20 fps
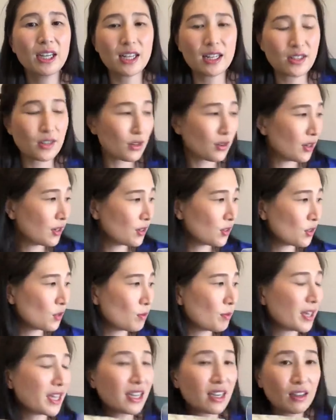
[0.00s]
It's going
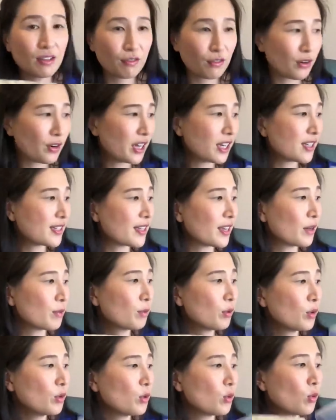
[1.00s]
to be, for
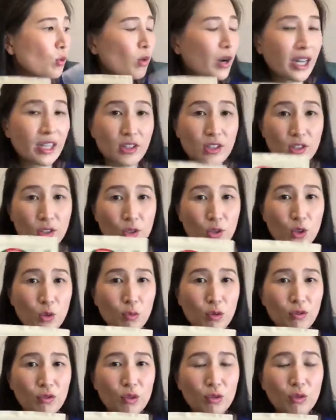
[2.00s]
example, 1
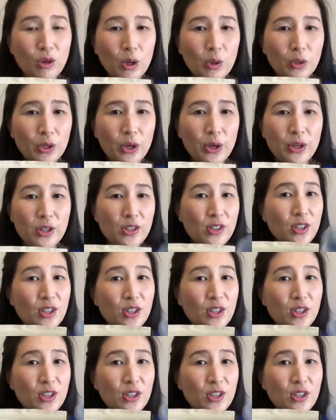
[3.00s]
scoop of the rolled oats.